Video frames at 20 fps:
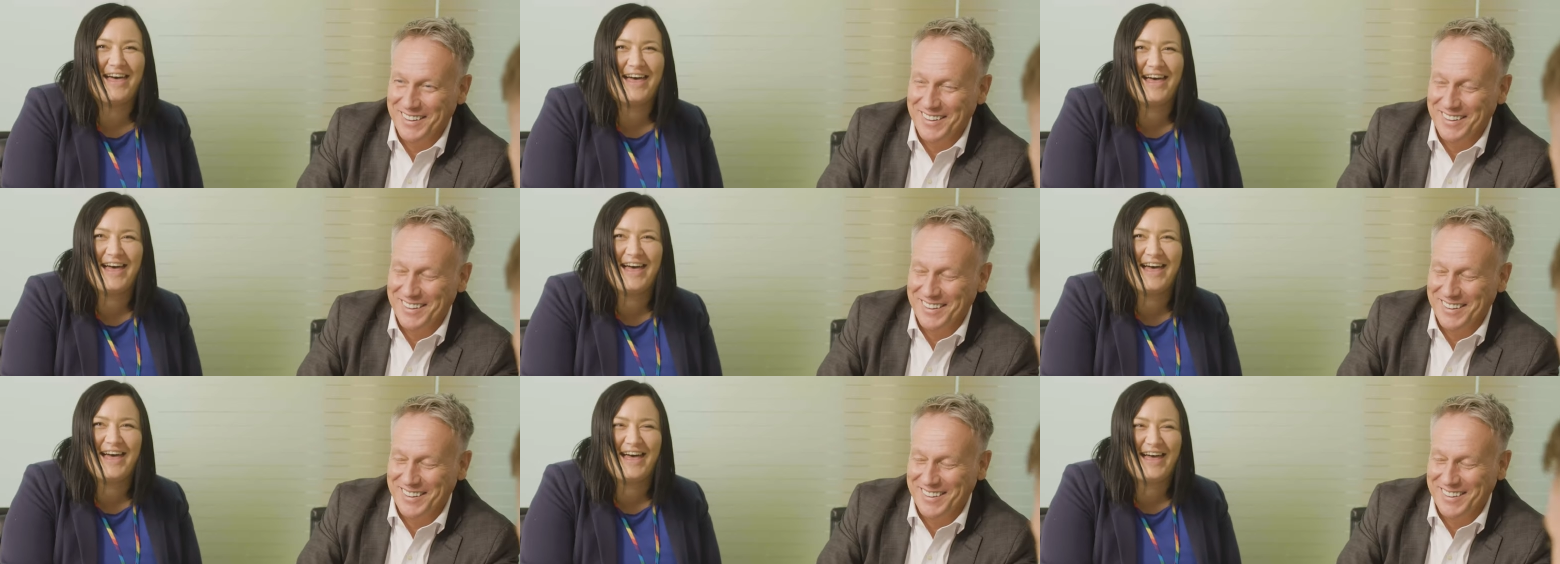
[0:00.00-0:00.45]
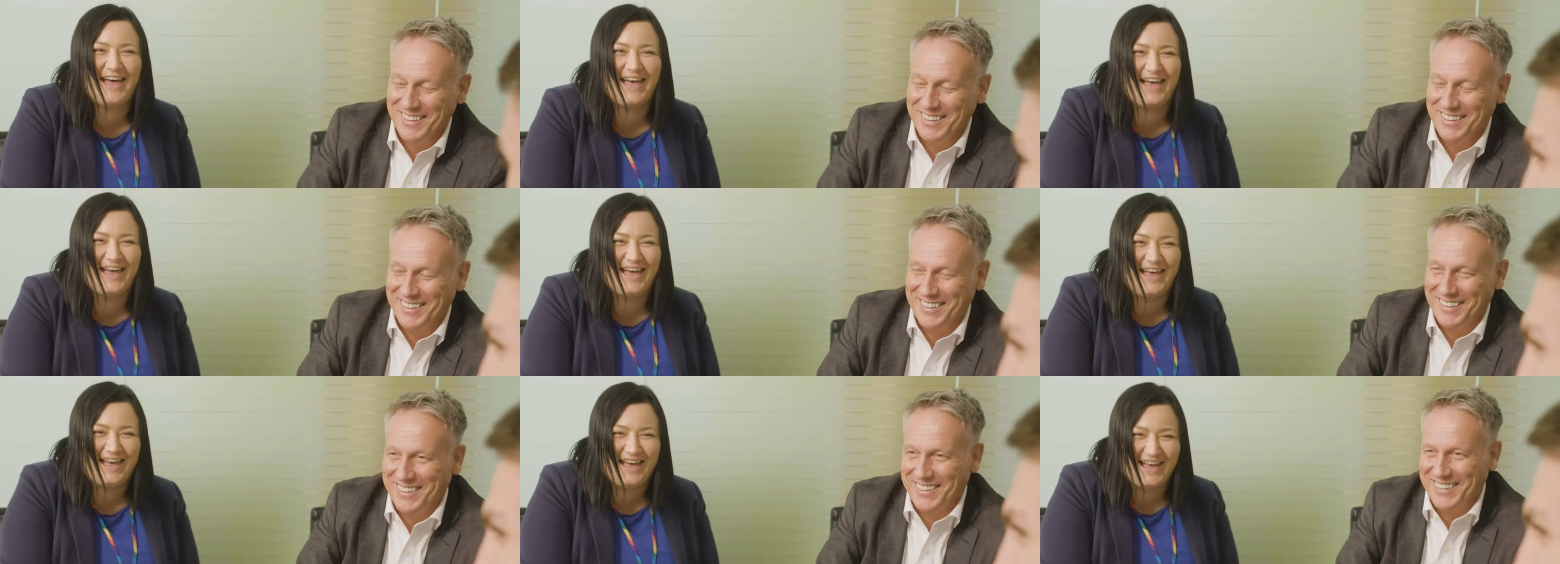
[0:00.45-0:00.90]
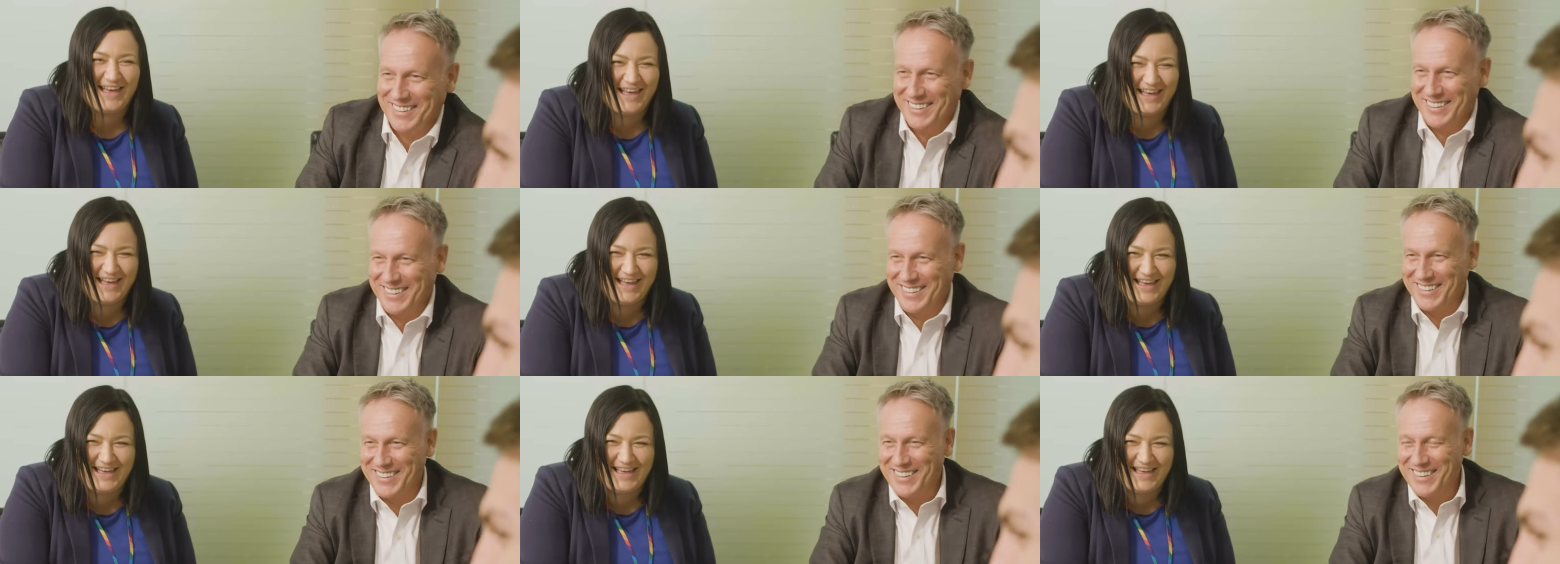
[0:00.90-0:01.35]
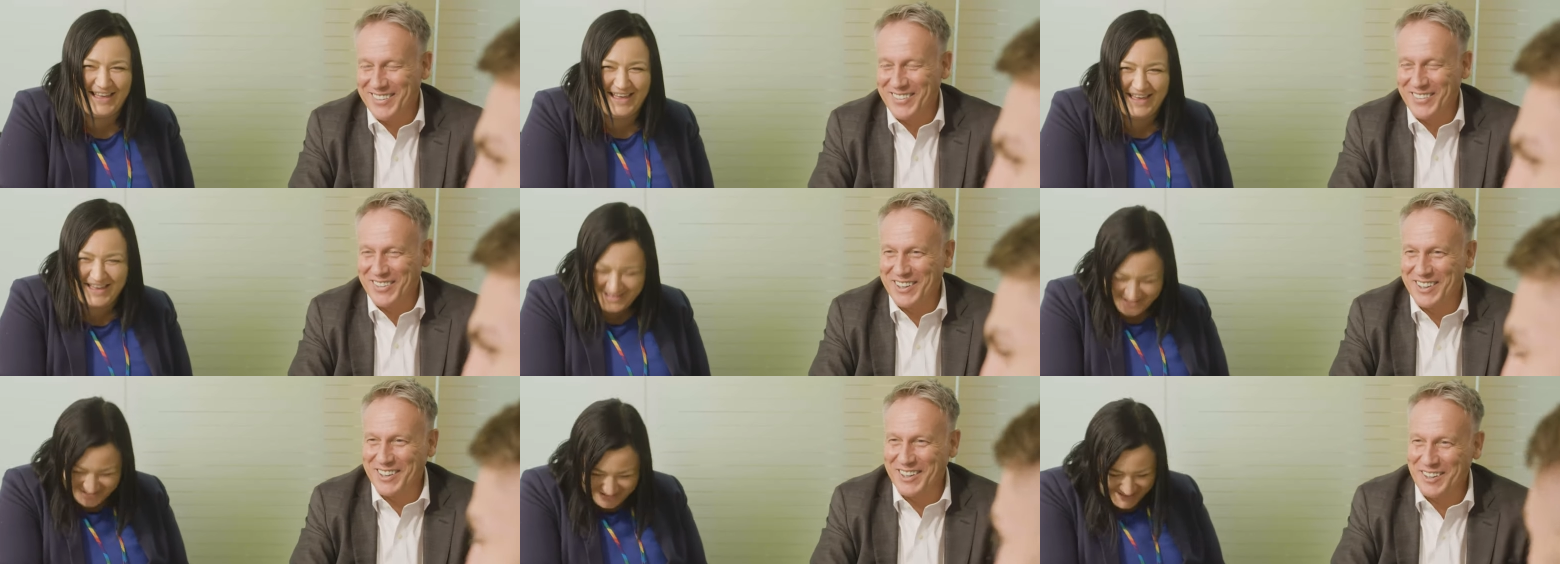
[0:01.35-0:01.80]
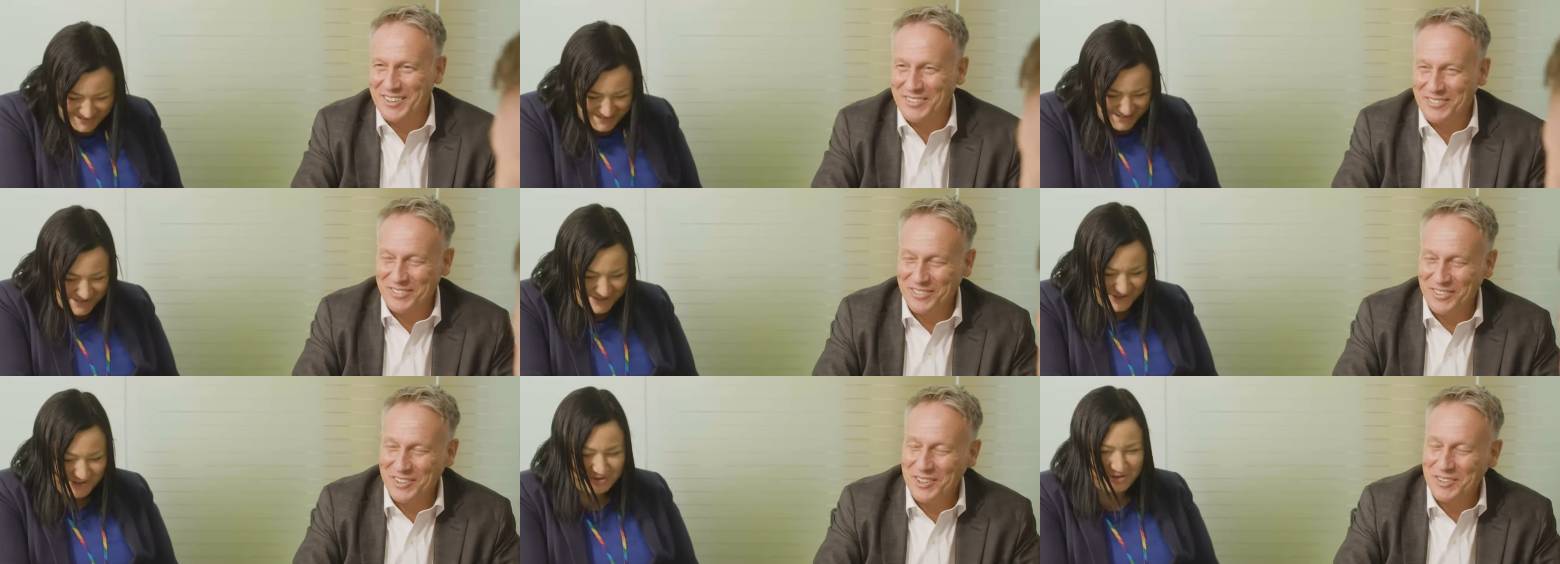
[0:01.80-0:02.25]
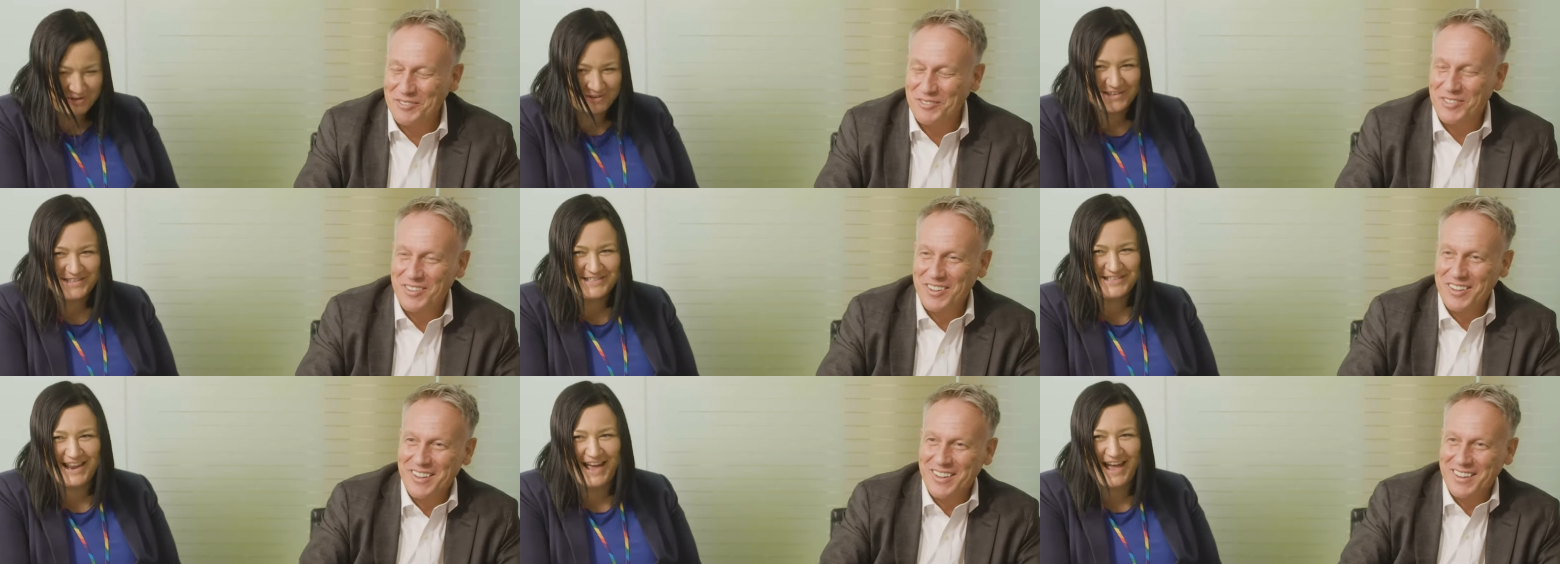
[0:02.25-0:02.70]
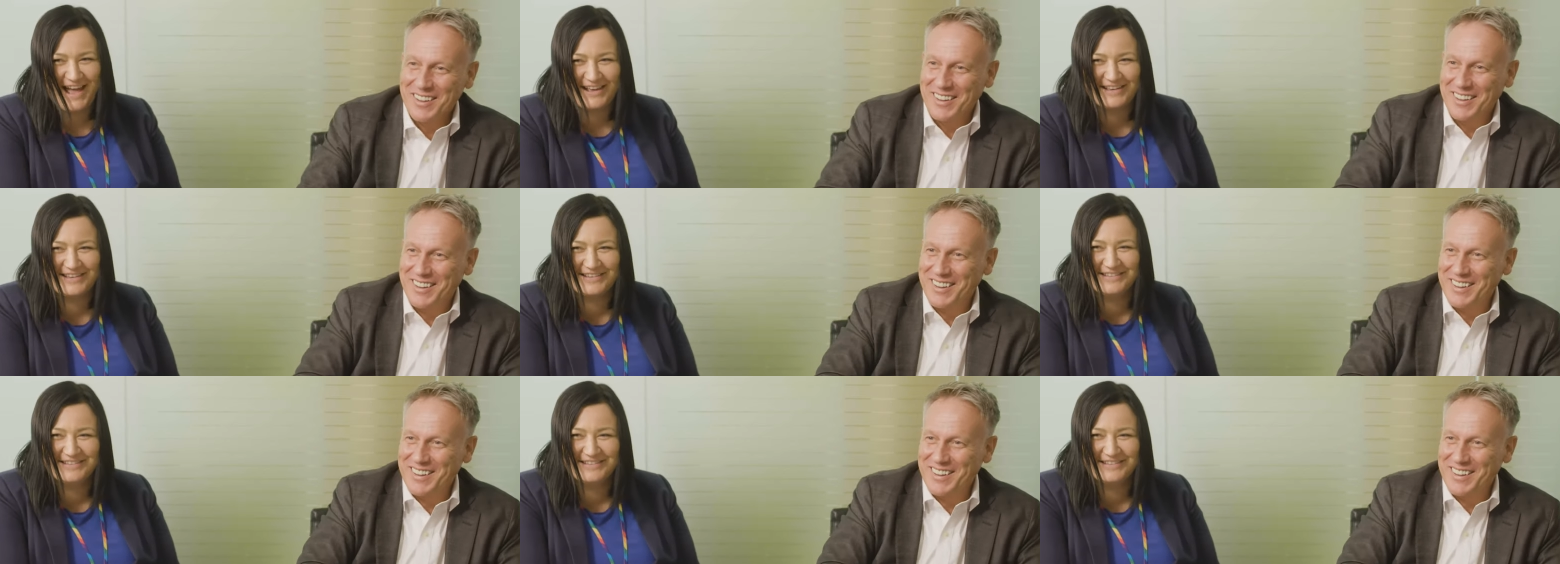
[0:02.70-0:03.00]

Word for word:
Speaker 1: Enterplast, I see a, a huge future and